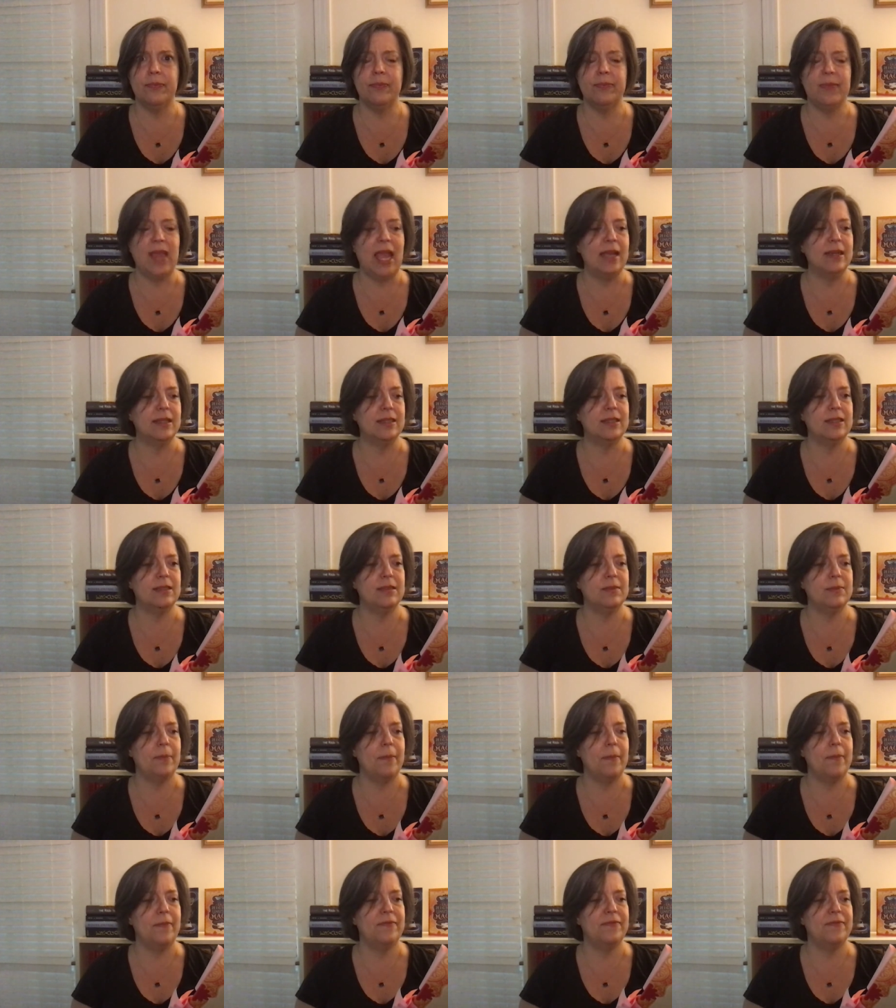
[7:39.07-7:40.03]
Thanks
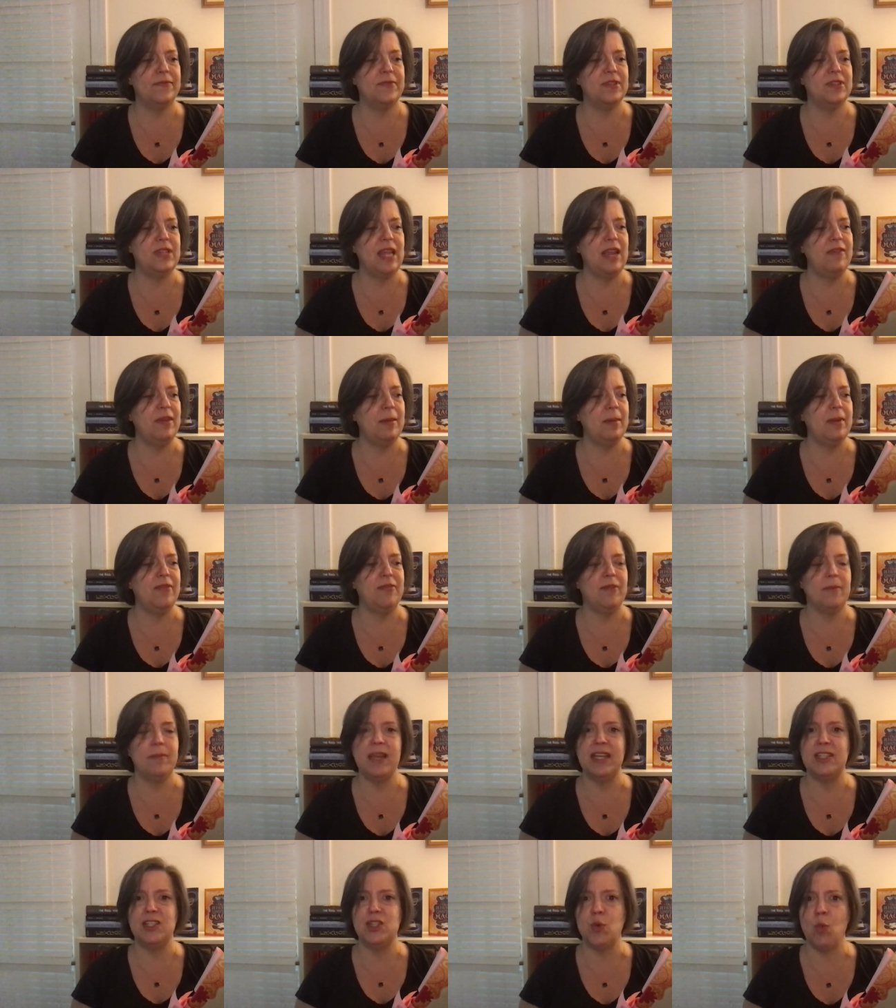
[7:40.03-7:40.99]
for saving me
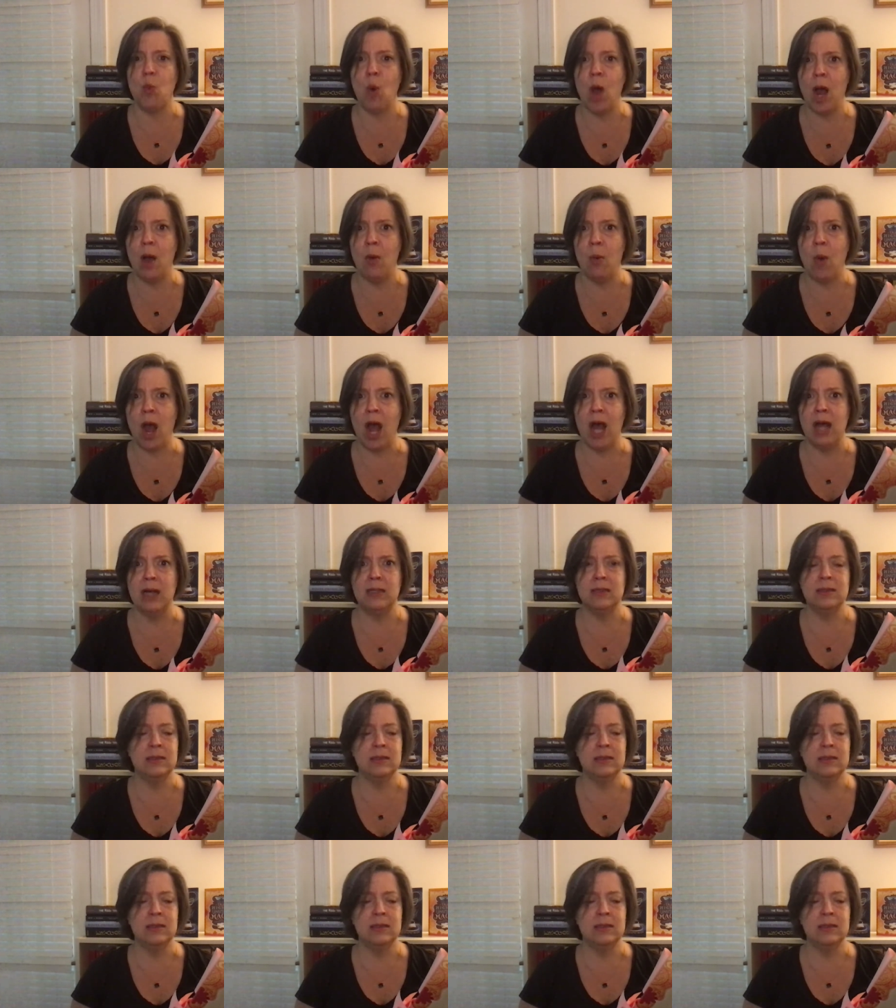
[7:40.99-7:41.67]
from that chihuahua.